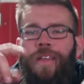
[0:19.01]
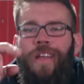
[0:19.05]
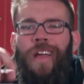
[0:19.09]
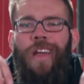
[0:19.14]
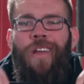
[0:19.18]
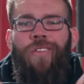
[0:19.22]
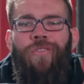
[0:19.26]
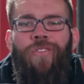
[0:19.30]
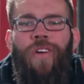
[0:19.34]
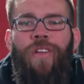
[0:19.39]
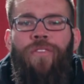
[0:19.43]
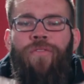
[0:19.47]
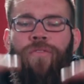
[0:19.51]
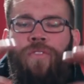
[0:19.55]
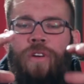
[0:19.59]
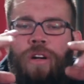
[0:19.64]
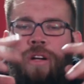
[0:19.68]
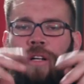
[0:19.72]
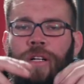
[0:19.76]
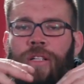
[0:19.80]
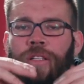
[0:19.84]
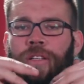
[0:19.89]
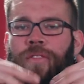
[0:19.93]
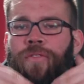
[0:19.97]
They kind of run
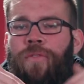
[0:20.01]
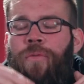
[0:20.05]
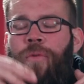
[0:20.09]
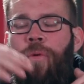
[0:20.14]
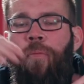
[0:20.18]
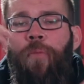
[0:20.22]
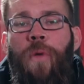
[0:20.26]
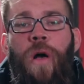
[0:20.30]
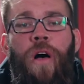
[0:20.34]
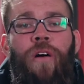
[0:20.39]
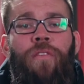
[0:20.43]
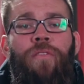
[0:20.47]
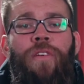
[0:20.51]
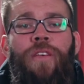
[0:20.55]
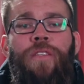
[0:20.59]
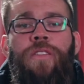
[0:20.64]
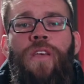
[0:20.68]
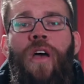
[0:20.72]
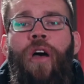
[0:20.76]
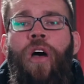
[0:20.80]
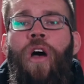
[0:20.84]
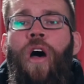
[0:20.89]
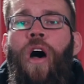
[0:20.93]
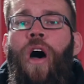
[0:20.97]
vertically from your
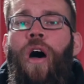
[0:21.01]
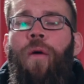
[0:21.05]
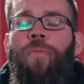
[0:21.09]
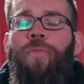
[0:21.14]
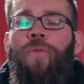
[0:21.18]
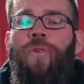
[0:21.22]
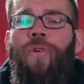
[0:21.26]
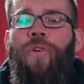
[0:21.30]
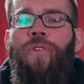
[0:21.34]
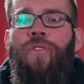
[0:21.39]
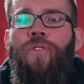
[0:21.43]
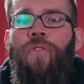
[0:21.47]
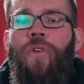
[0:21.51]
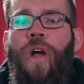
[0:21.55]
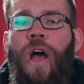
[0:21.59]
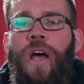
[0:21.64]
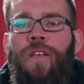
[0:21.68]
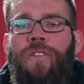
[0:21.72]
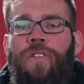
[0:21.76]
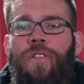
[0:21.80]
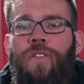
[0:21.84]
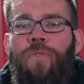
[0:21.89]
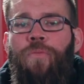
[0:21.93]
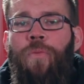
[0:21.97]
pelvis up through your
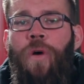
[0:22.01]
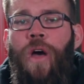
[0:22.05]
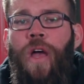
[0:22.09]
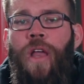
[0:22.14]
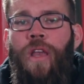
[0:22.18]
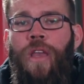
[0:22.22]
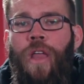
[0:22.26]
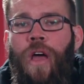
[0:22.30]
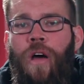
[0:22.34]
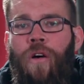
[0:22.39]
thoracic spine.